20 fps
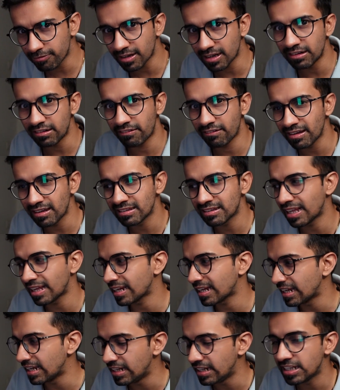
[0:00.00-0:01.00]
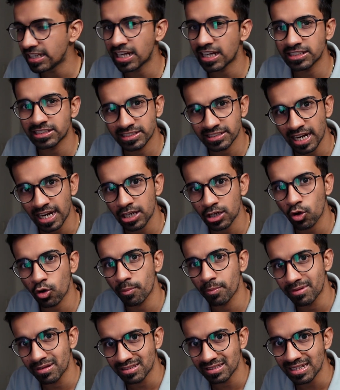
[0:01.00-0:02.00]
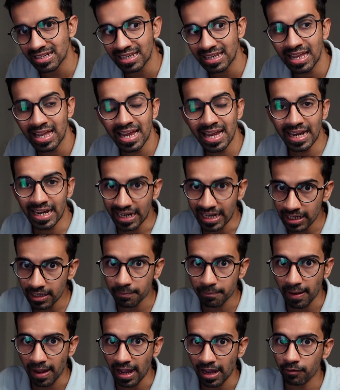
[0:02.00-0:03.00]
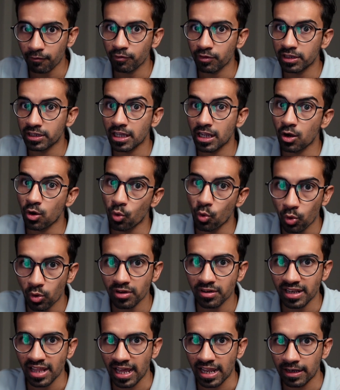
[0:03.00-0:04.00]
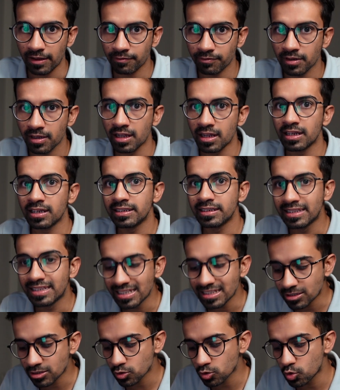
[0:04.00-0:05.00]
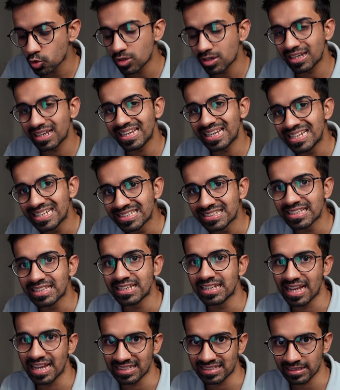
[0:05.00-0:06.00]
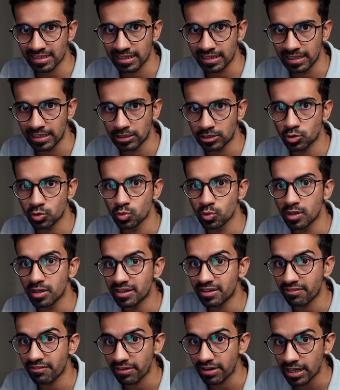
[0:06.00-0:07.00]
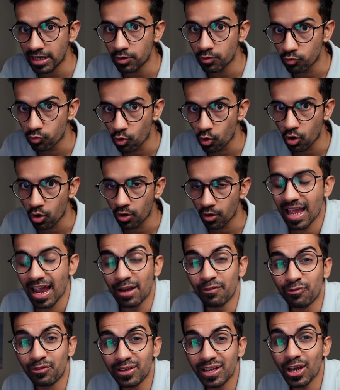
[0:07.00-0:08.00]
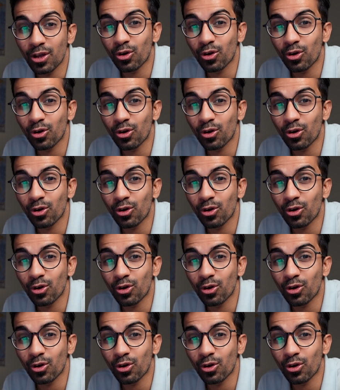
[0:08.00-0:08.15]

countries like India, China or Brazil hit back with their own tariffs, this could easily escalate to a trade war. And we are